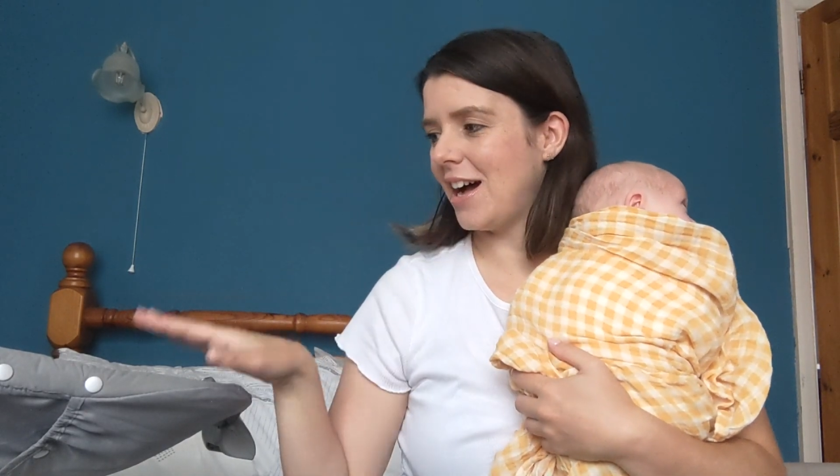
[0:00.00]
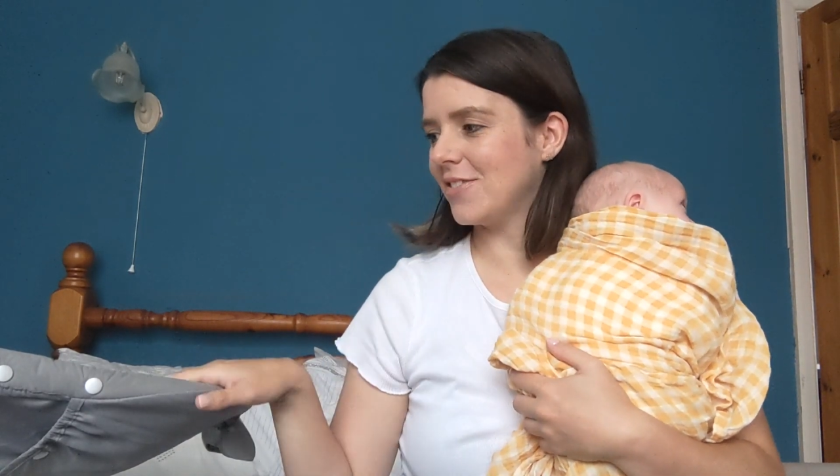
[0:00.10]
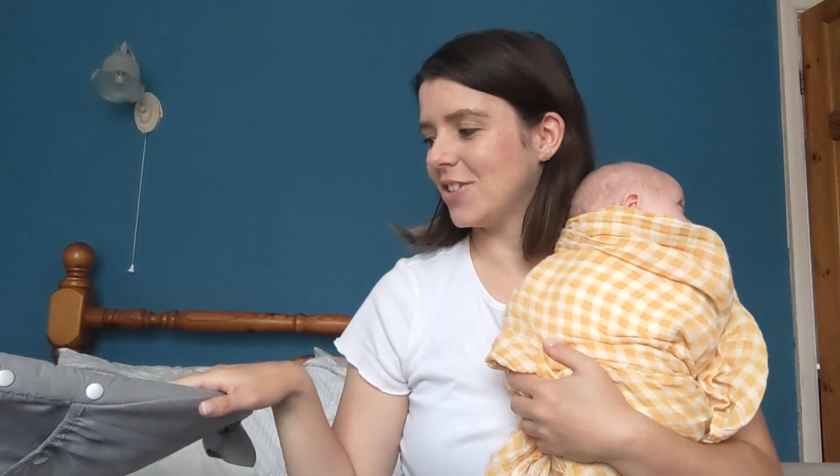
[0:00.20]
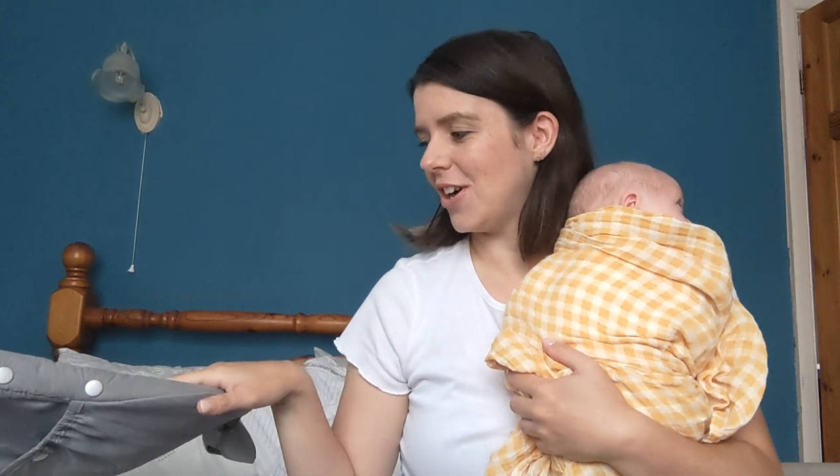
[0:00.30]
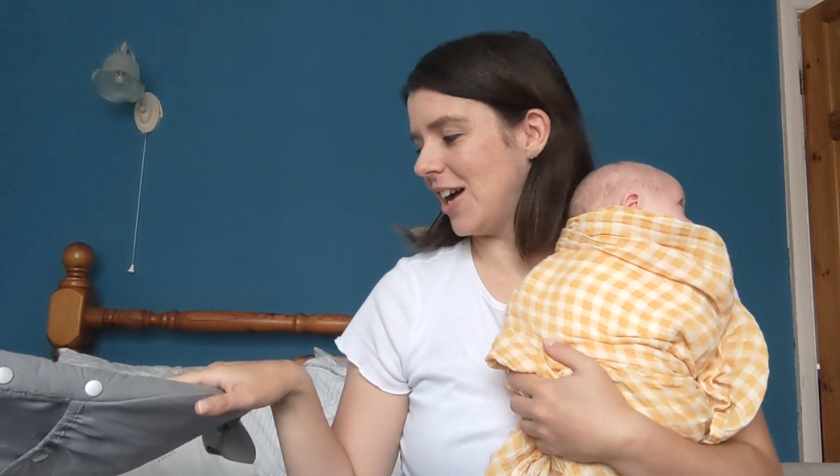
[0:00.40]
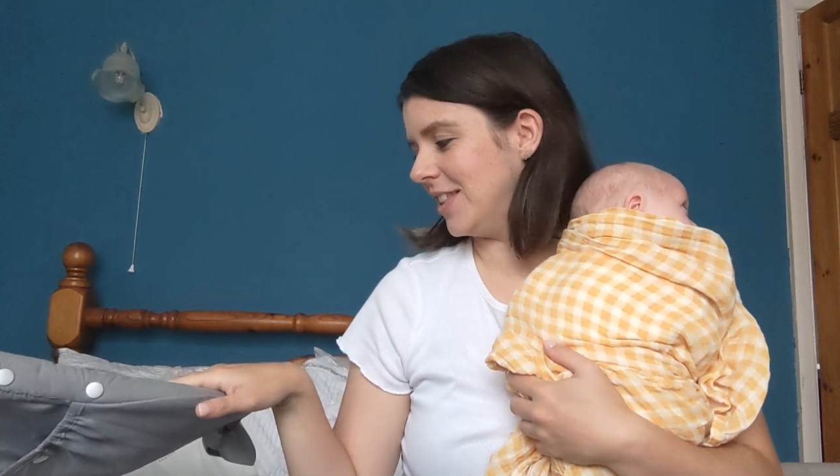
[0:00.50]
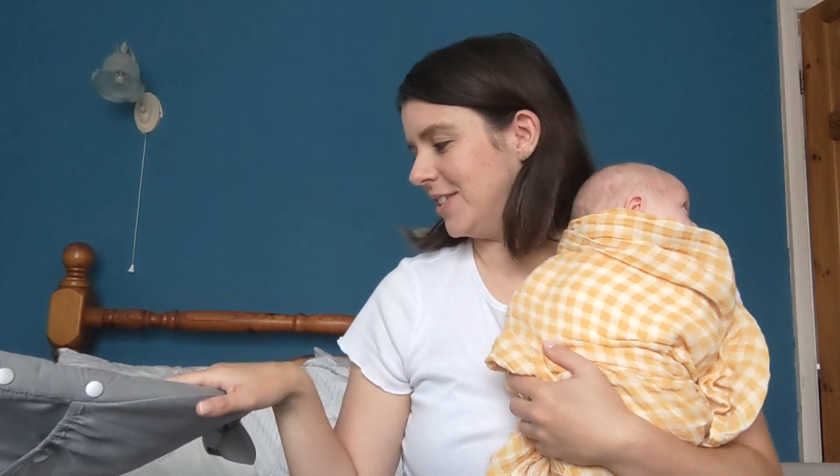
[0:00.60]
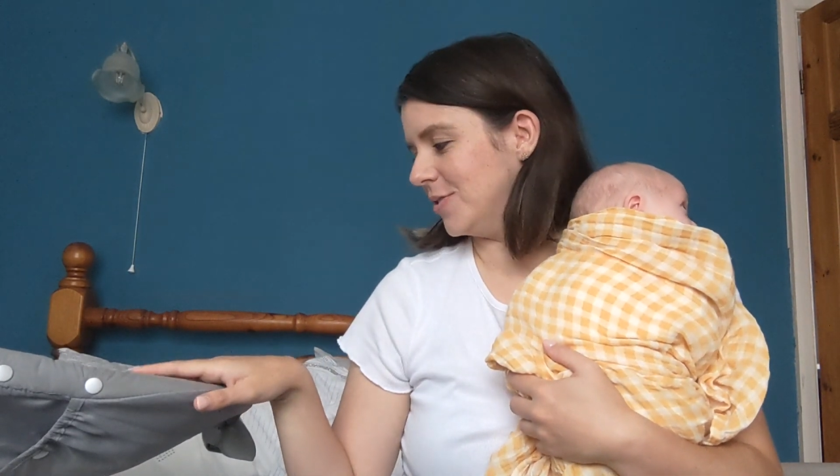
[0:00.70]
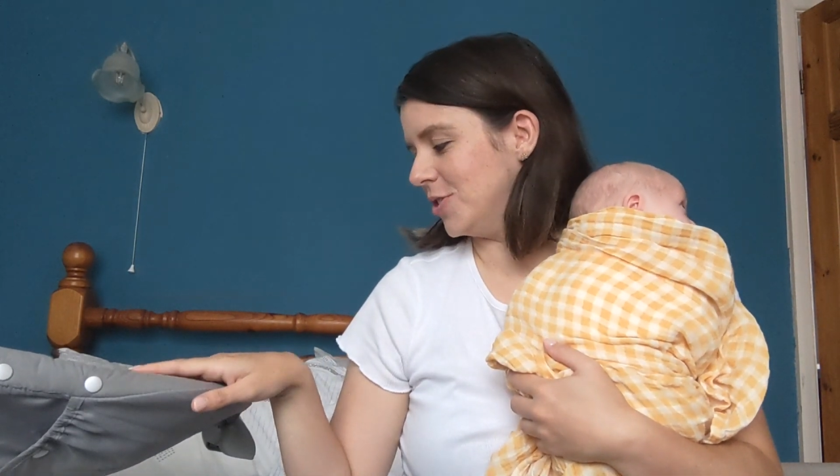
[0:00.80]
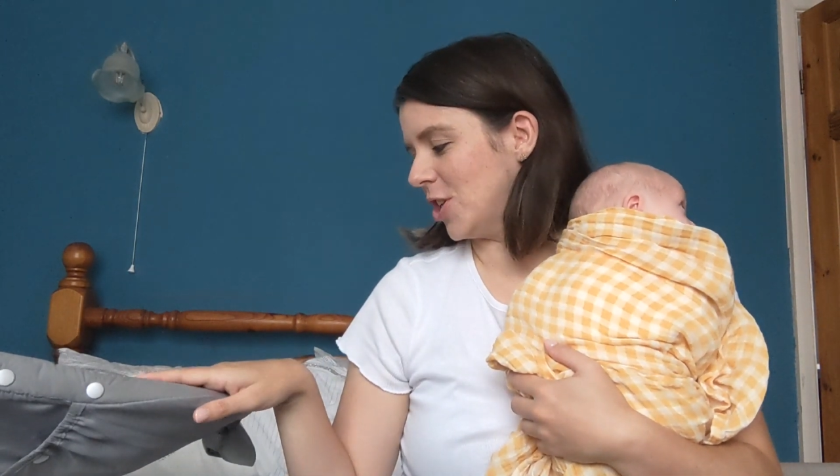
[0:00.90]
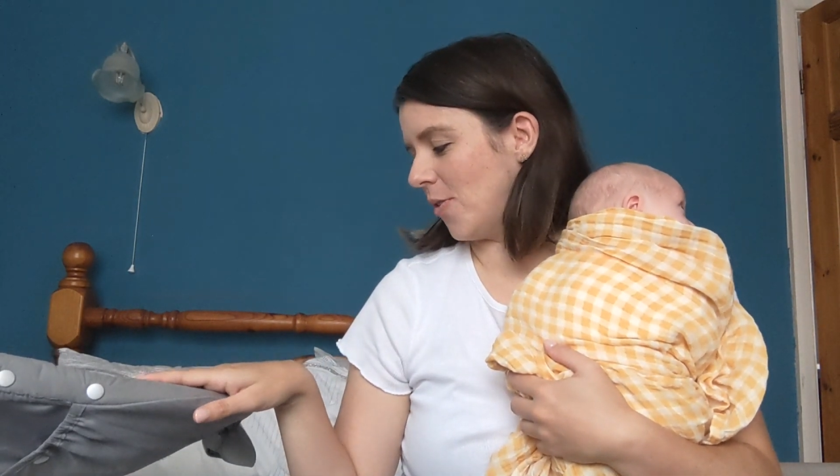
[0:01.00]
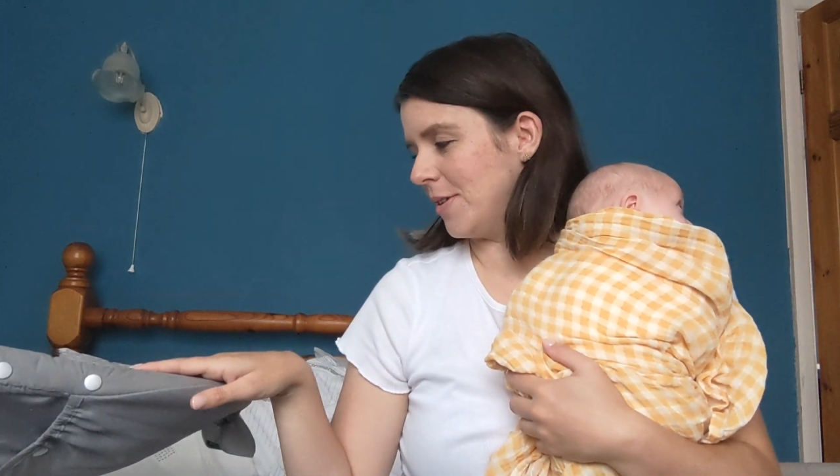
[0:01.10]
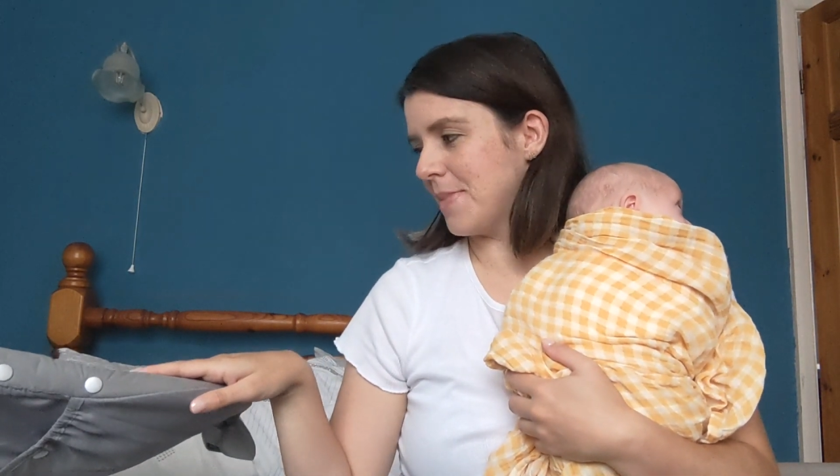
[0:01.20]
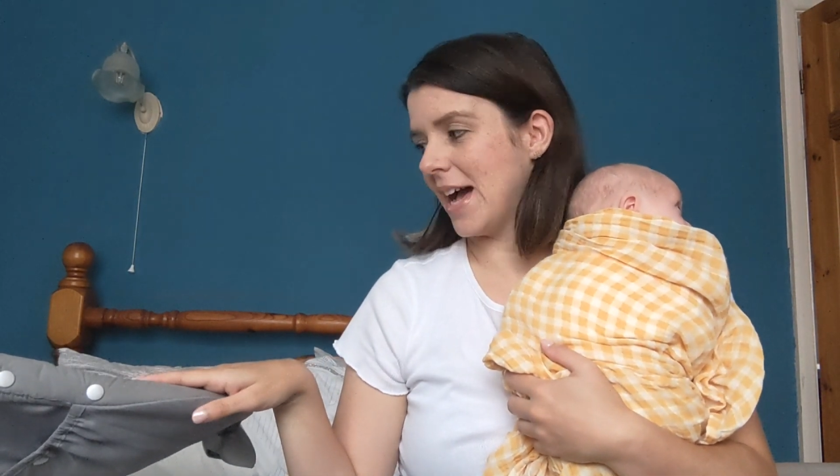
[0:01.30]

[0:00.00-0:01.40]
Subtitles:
I've got her little Joey